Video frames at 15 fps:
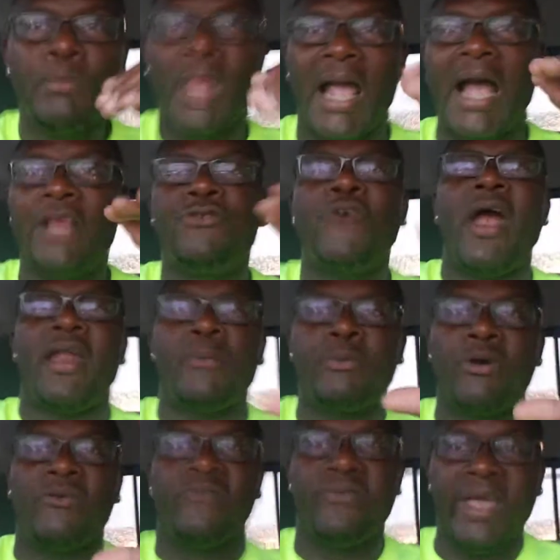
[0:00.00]
I tried to
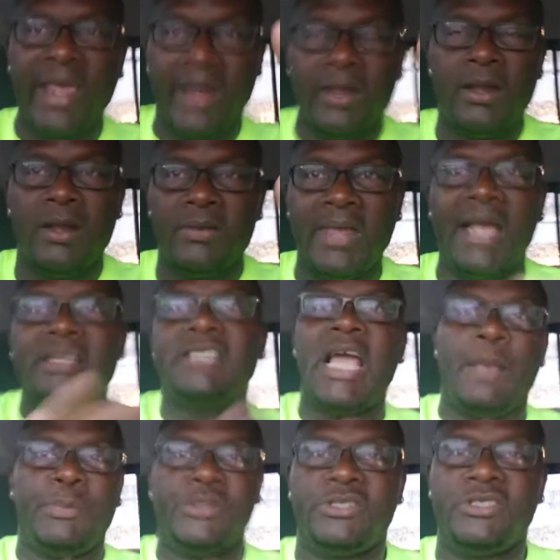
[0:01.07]
prevent that
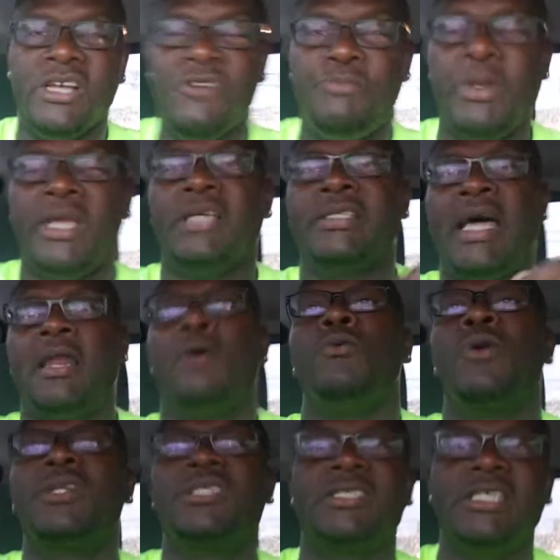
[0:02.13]
type of stuff because I don't
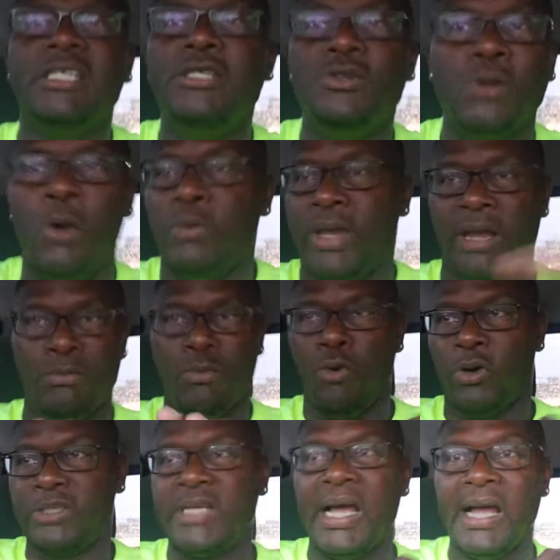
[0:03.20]
want to see you go get
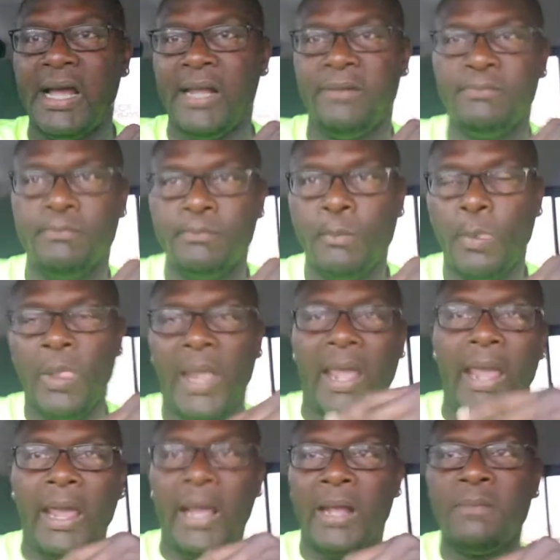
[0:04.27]
more time.
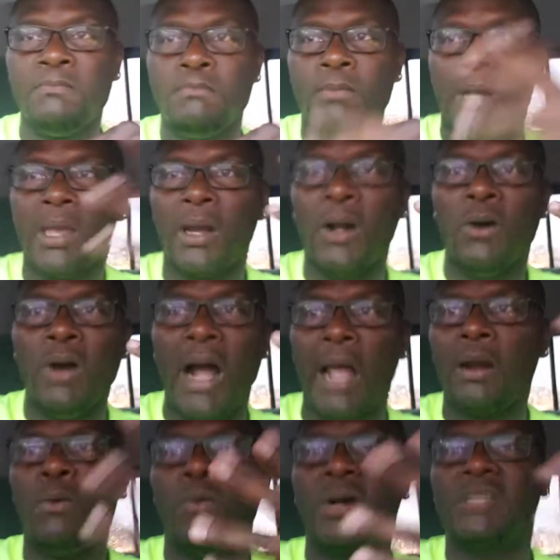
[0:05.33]
And I
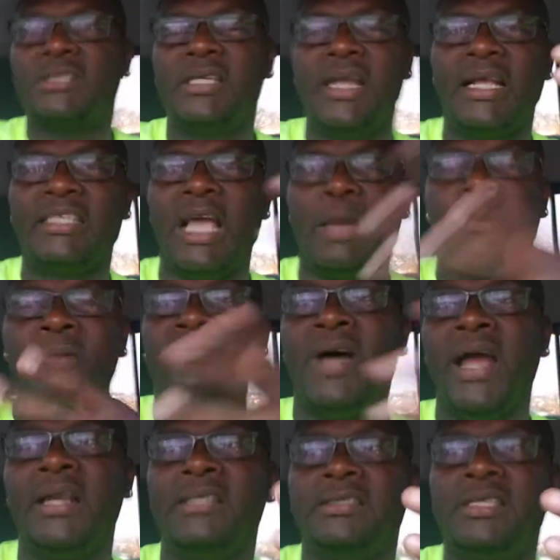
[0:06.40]
don't want to see that type of
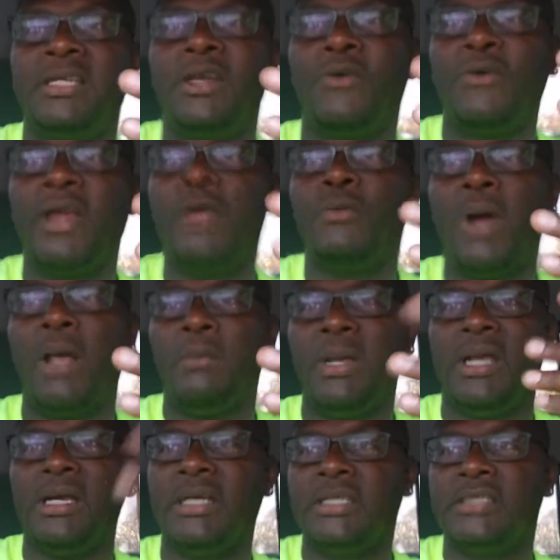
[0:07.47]
violence in there anyway,
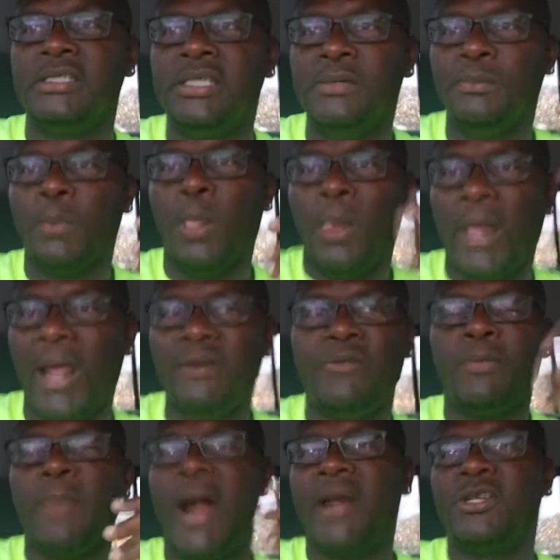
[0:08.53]
because
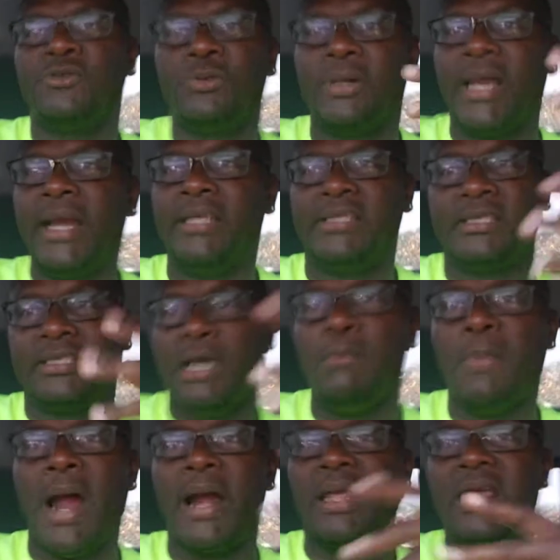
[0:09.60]
everybody's related to
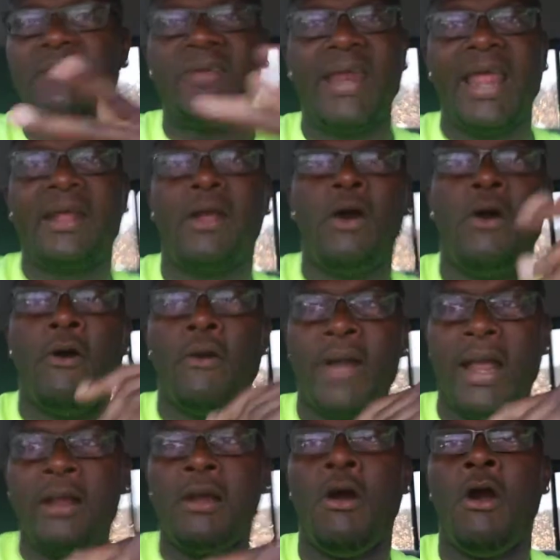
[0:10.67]
somebody. Even that guard
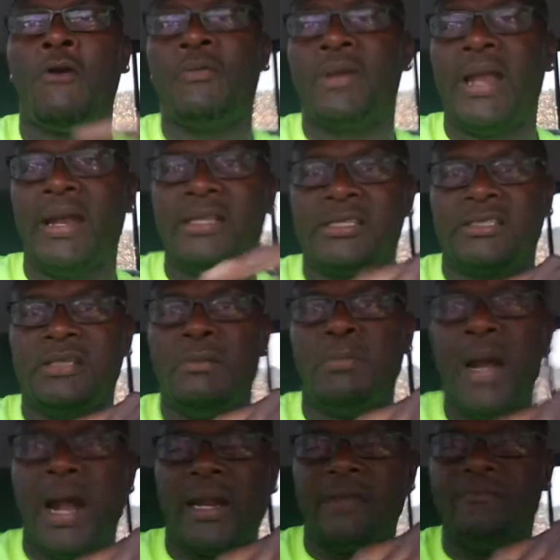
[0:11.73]
related to
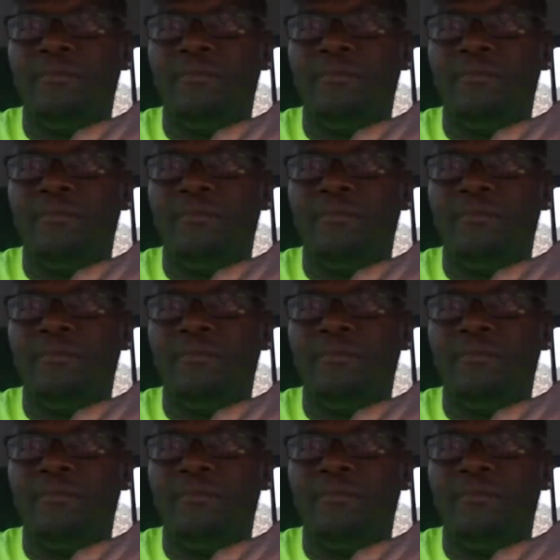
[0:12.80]
somebody.